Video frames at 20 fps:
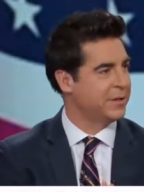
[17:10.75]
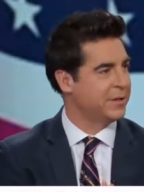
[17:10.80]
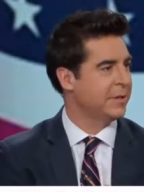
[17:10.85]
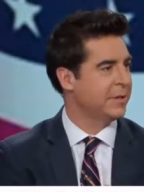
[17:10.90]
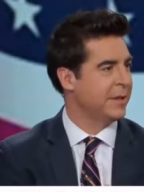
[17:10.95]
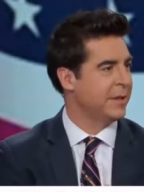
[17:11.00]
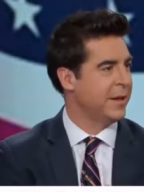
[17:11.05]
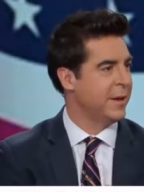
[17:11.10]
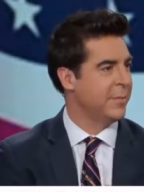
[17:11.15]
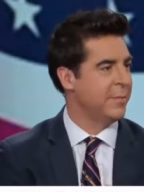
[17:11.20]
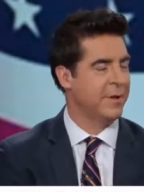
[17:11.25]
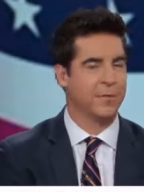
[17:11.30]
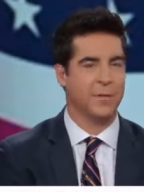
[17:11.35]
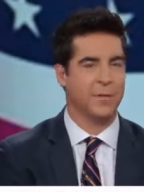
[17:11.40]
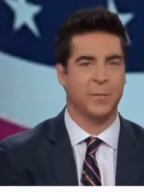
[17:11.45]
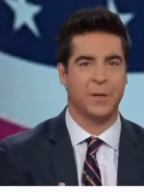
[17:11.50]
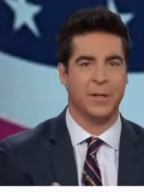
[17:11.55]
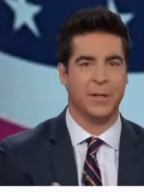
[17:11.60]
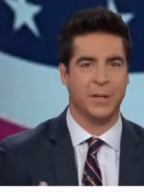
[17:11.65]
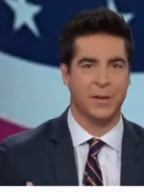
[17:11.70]
and the glam.
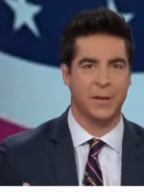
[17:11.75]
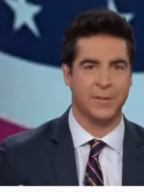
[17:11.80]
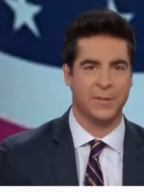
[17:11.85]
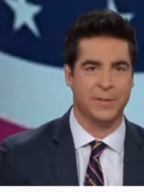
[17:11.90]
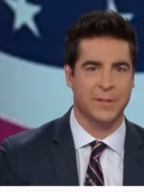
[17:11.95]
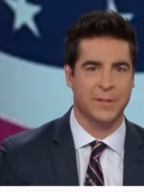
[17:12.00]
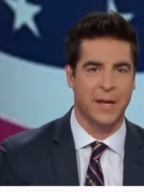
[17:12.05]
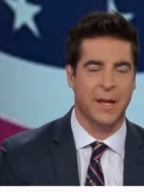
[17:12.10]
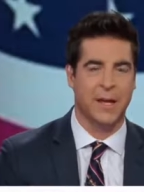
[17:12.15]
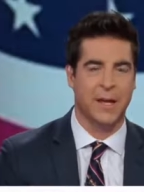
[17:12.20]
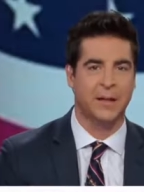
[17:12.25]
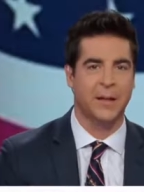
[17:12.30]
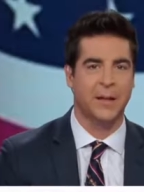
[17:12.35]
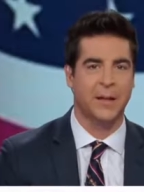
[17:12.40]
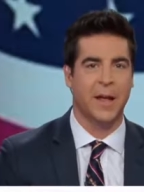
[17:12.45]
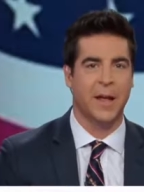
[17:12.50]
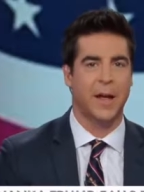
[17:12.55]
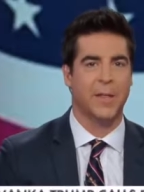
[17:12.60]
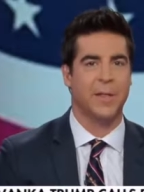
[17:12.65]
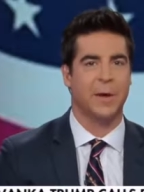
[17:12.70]
Everybody loves that.
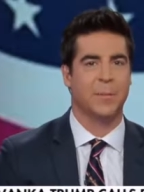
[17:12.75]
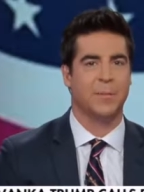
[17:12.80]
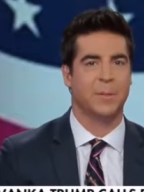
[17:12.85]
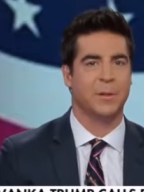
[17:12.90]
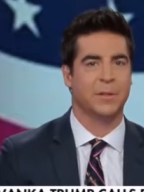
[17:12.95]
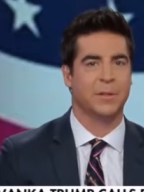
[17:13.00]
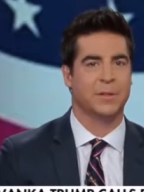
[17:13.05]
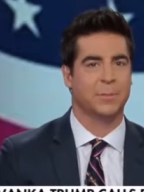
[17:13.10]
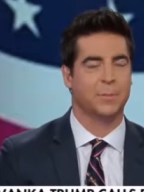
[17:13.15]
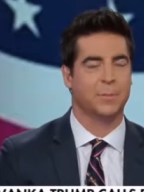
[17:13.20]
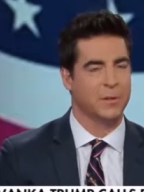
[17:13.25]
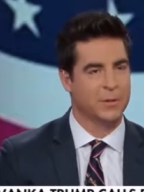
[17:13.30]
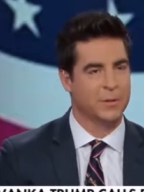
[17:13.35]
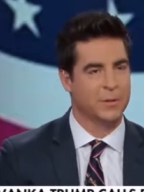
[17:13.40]
And that puts a much